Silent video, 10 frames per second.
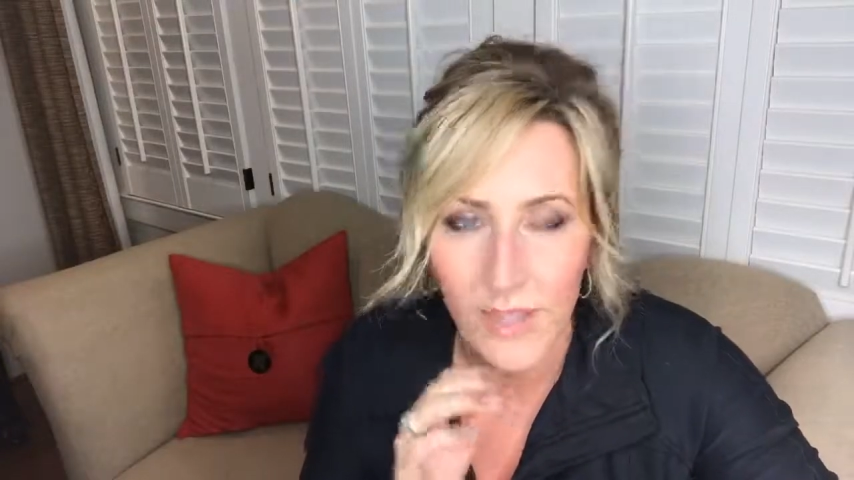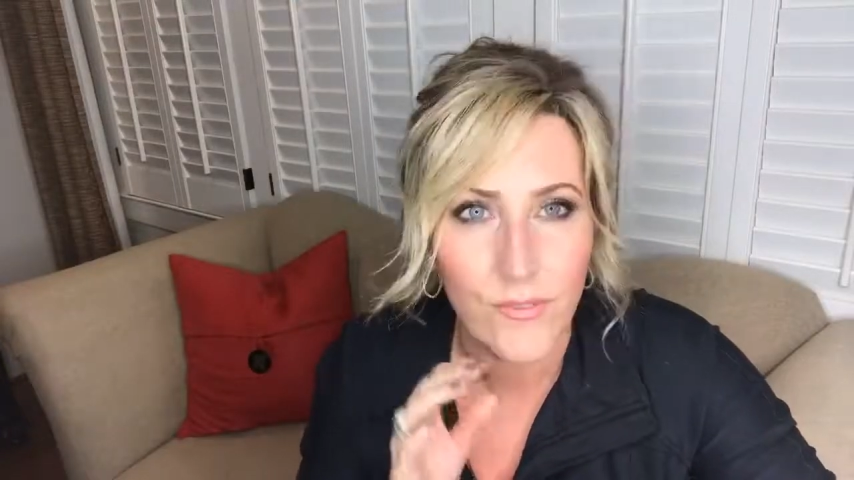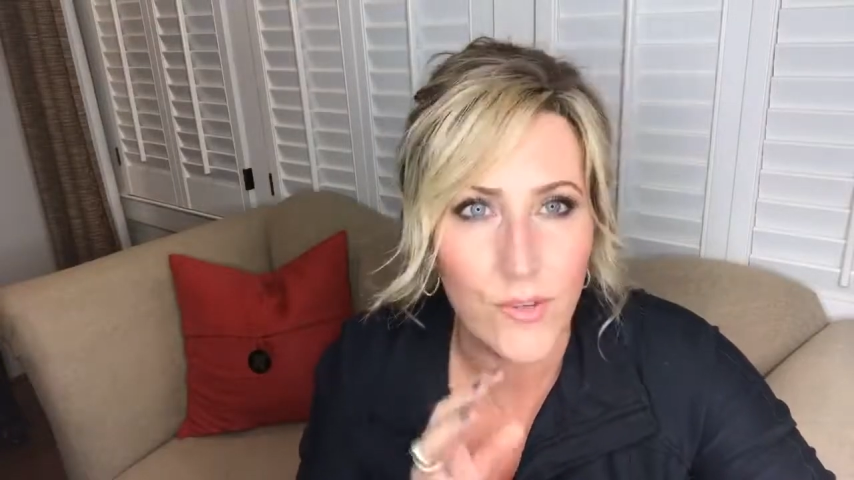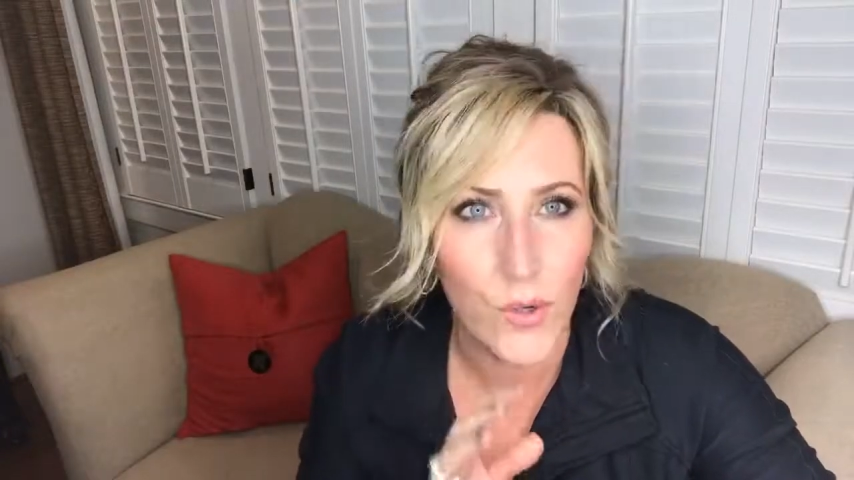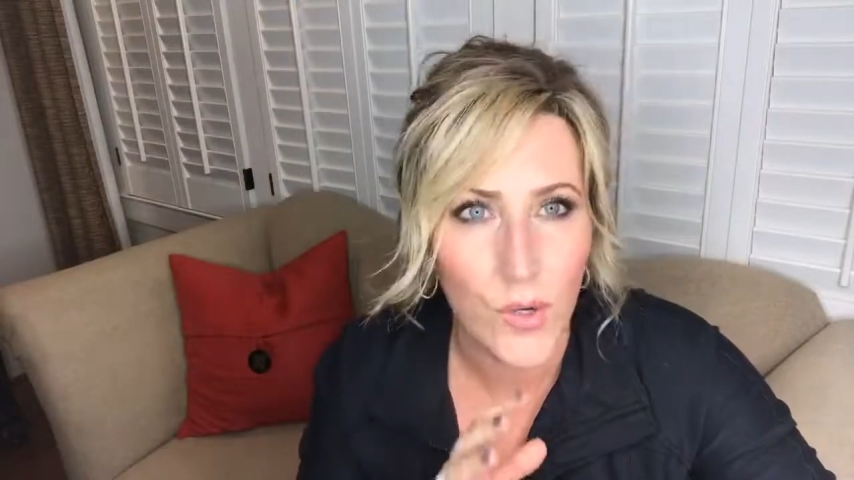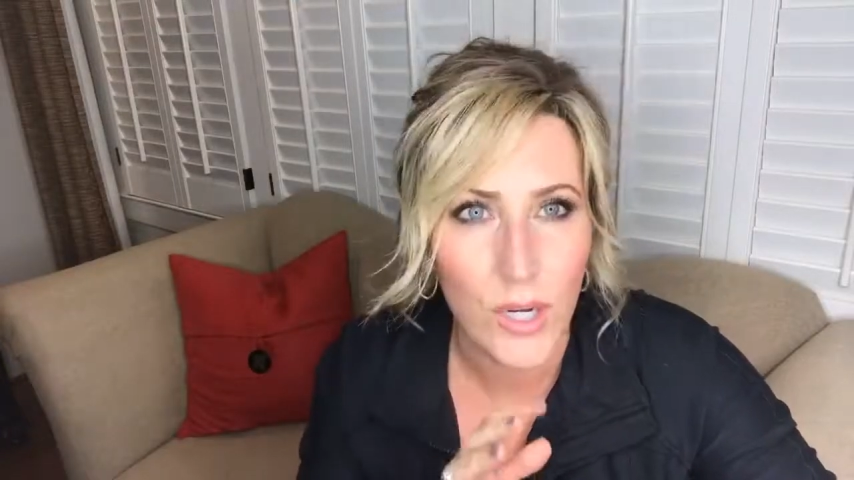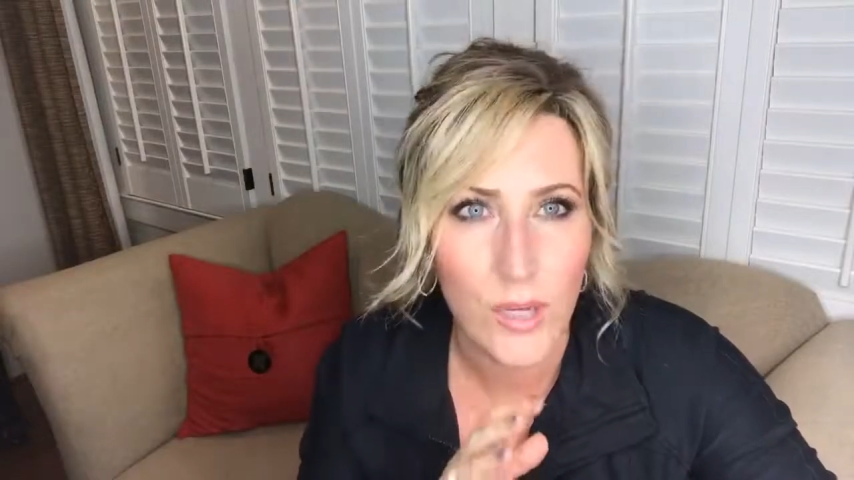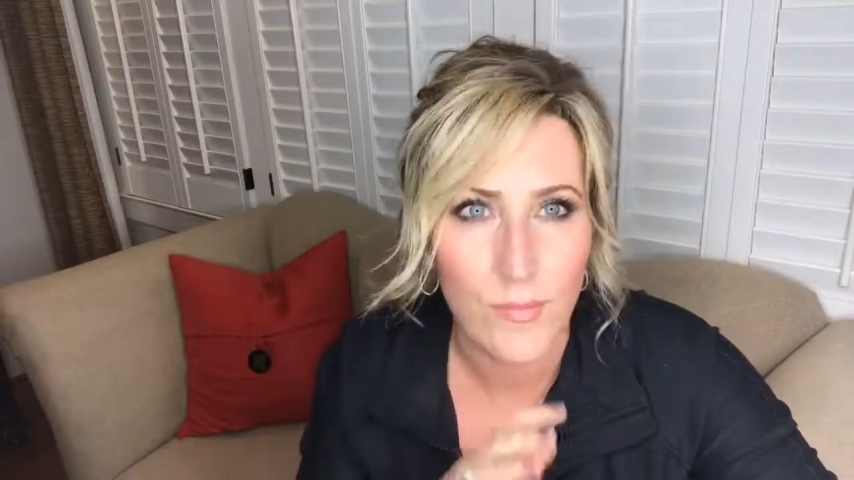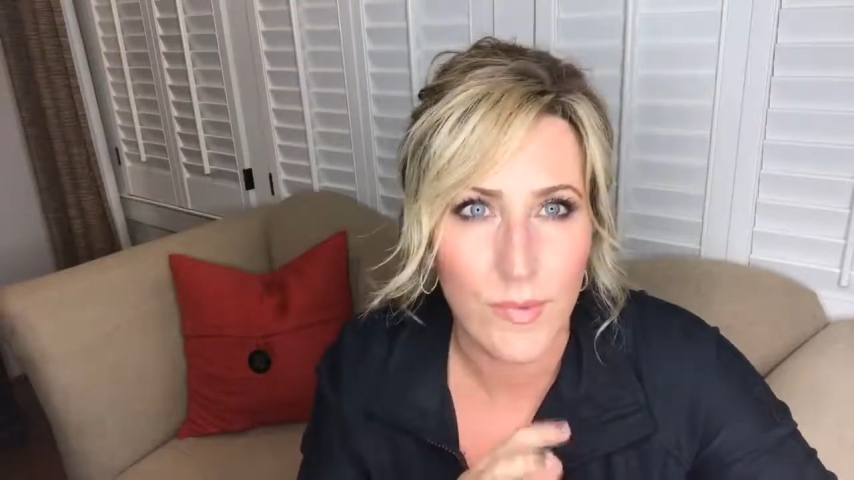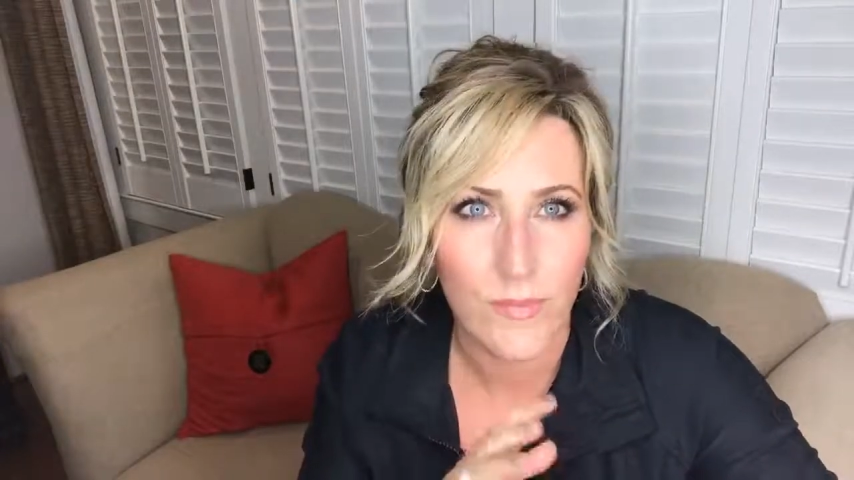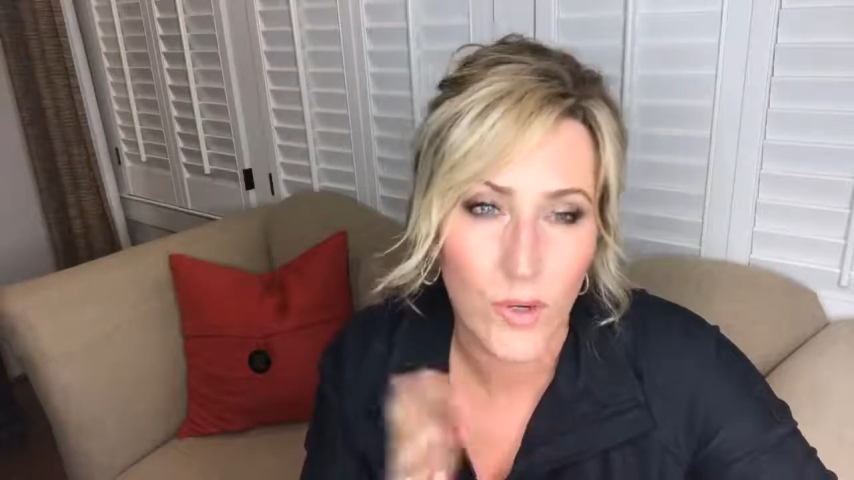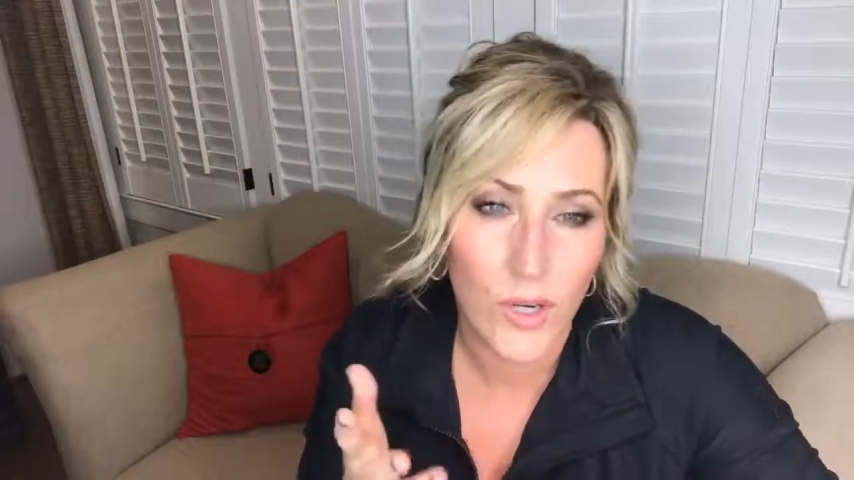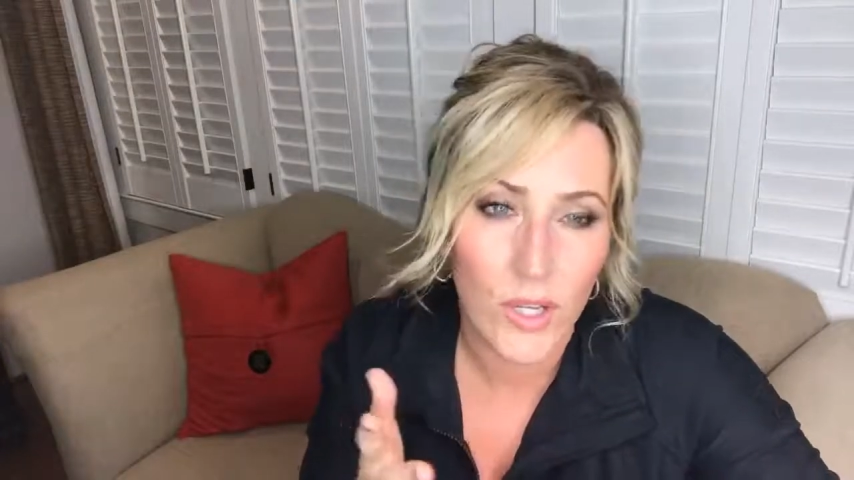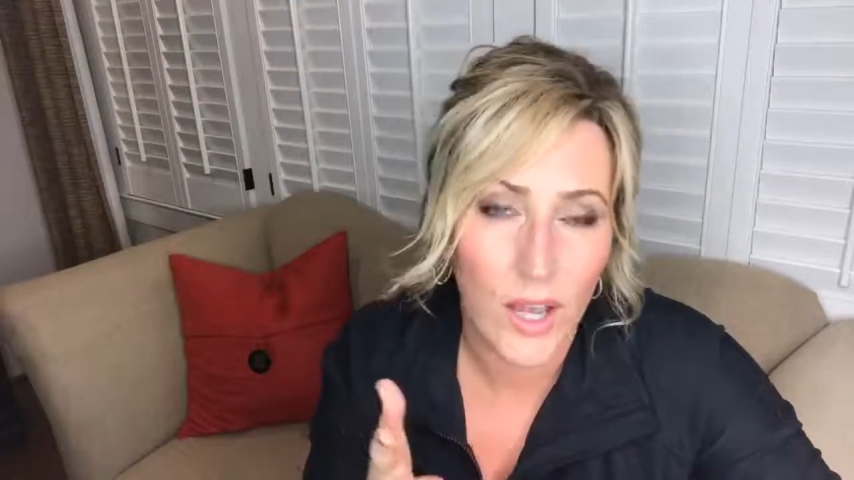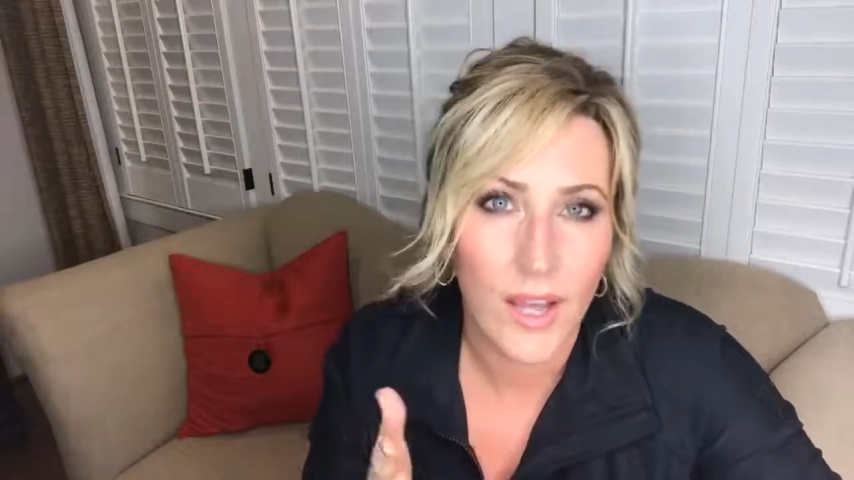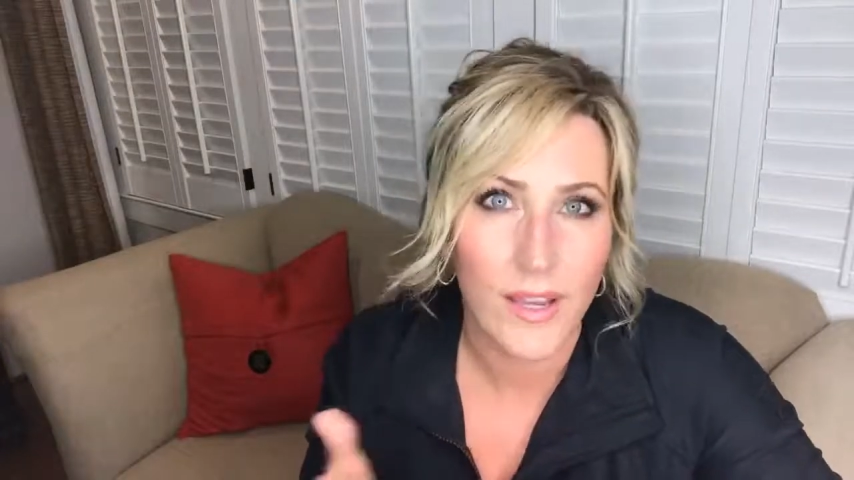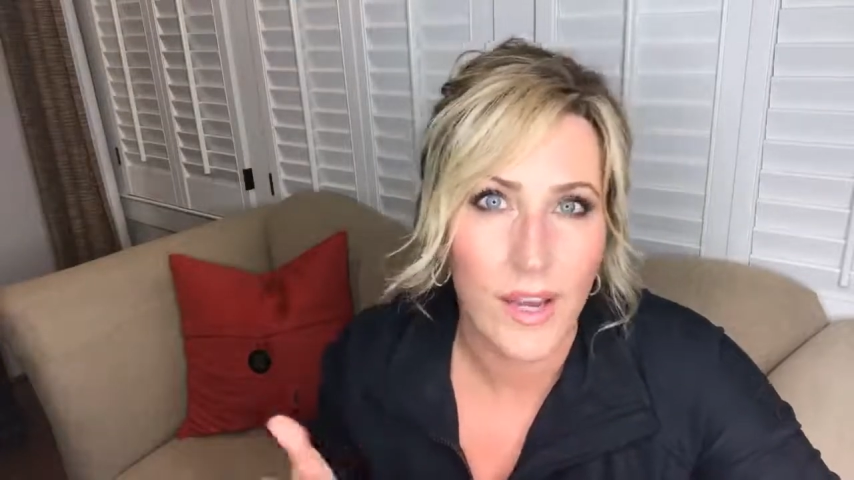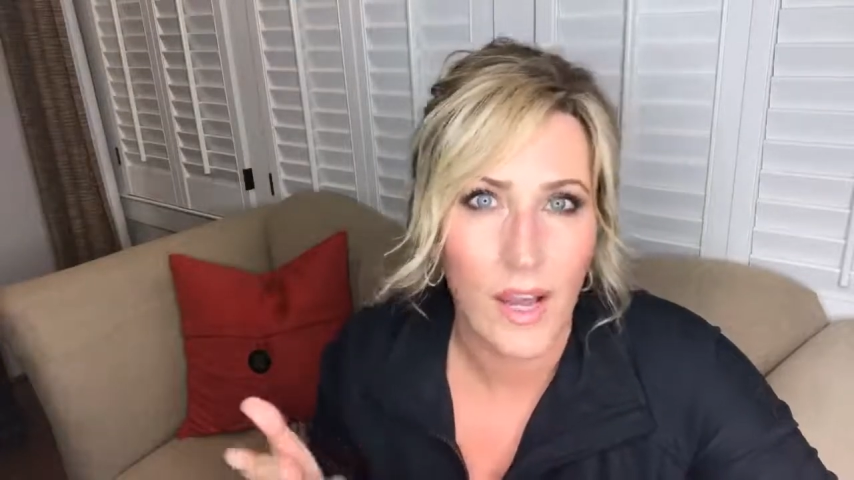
if you're a client,